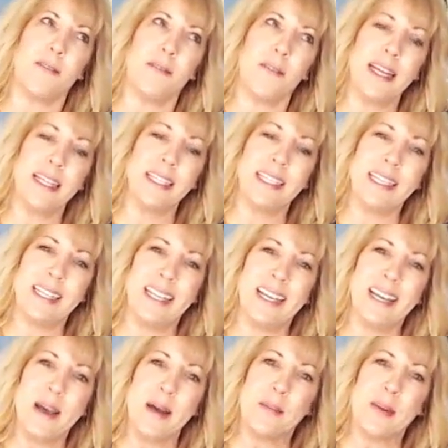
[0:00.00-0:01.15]
offended.
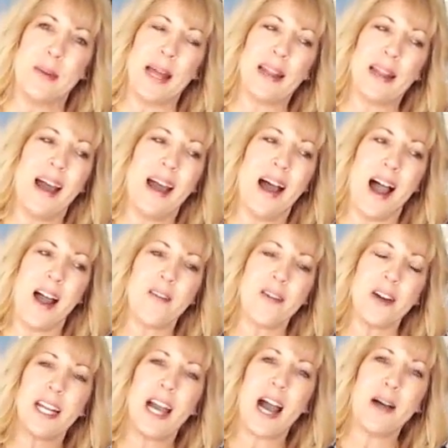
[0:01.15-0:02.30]
but I
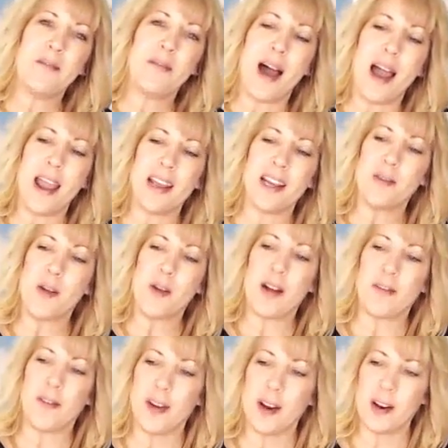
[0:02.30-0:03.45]
already got my
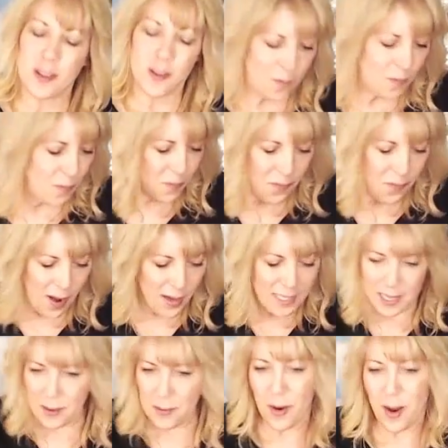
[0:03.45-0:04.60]
irreverent
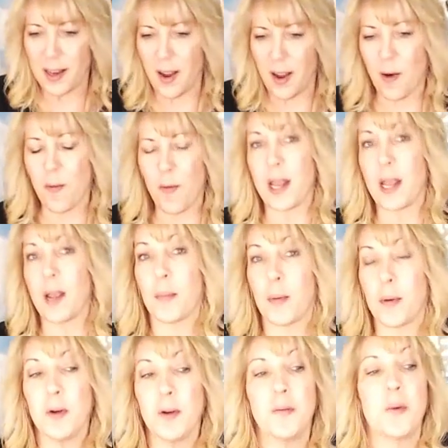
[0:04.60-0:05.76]
funky one already
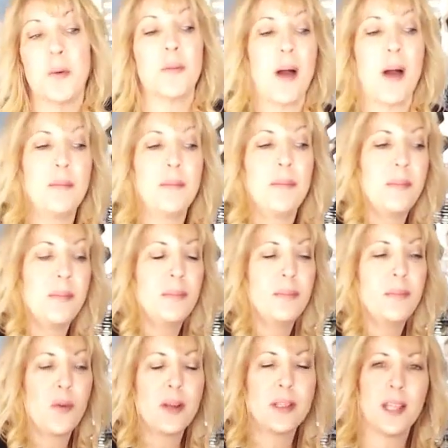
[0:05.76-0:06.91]
approved with my
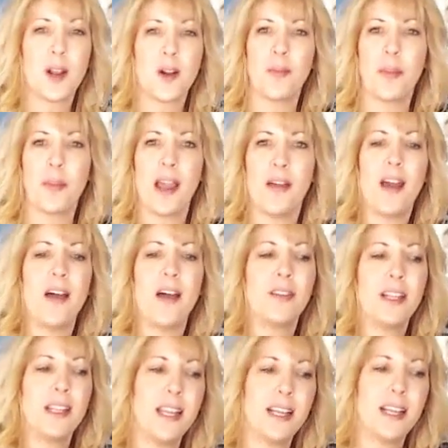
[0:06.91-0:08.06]
reseller BFF
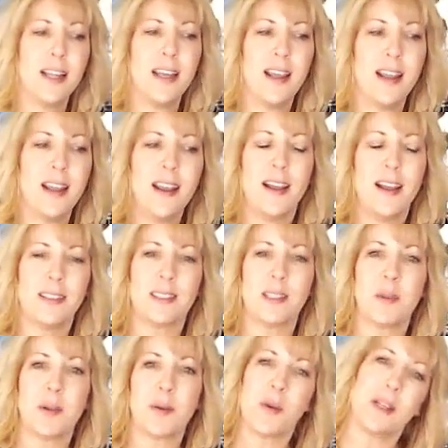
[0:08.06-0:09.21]
Lindy Glenn and some
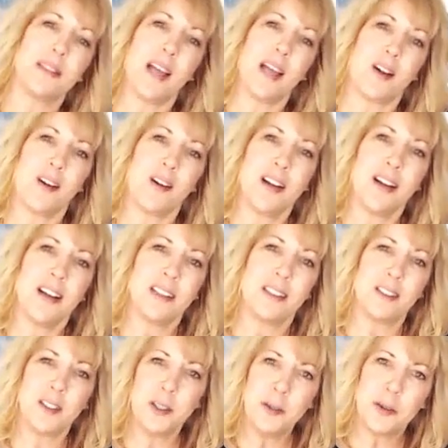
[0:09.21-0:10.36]
of the reseller
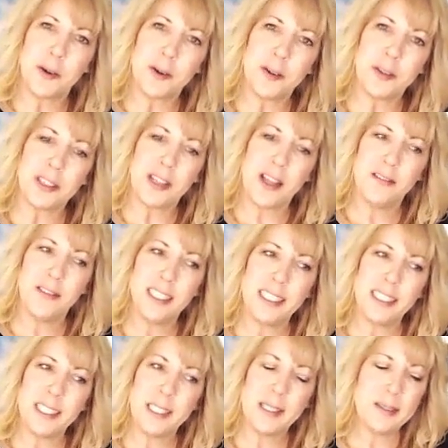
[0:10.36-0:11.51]
stew girls loved it
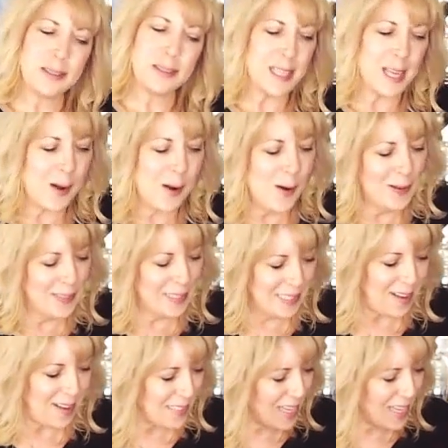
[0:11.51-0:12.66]
too. So
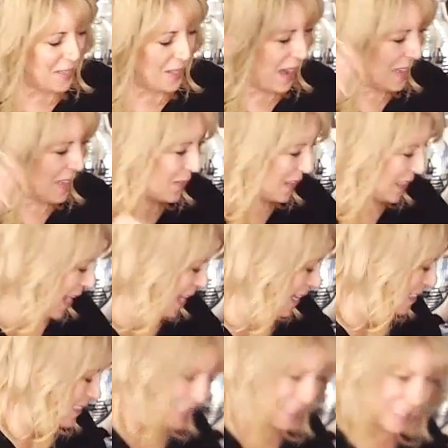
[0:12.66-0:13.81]
I'll tell you guys what that
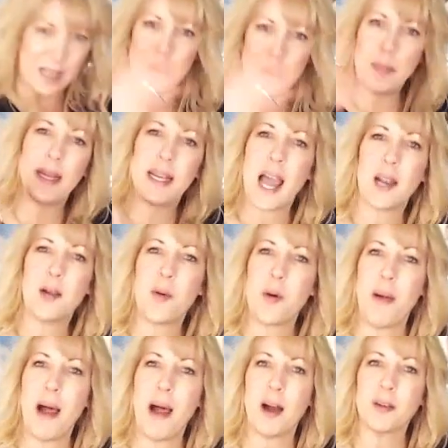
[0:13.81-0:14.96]
is. Just let me pick out a more
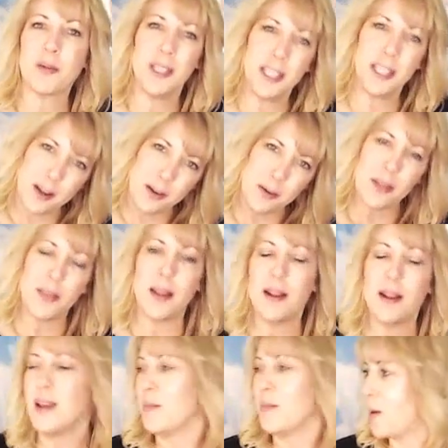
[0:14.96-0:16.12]
mild one to go with it.
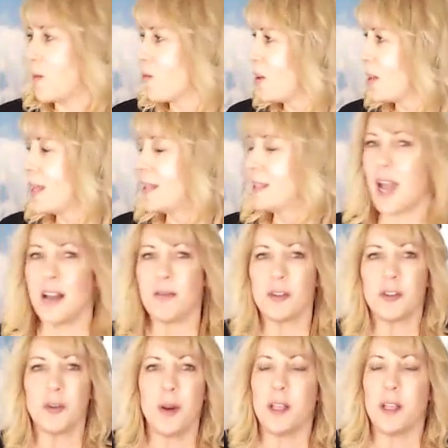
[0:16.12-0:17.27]
I'm really excited for
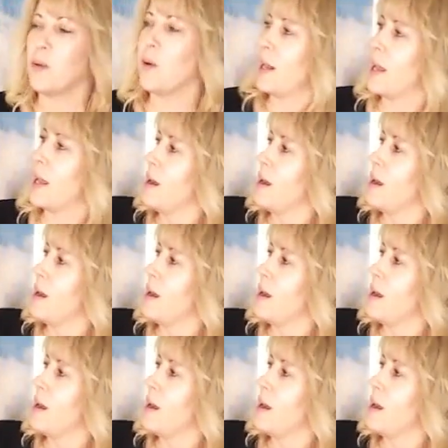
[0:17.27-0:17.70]
2020.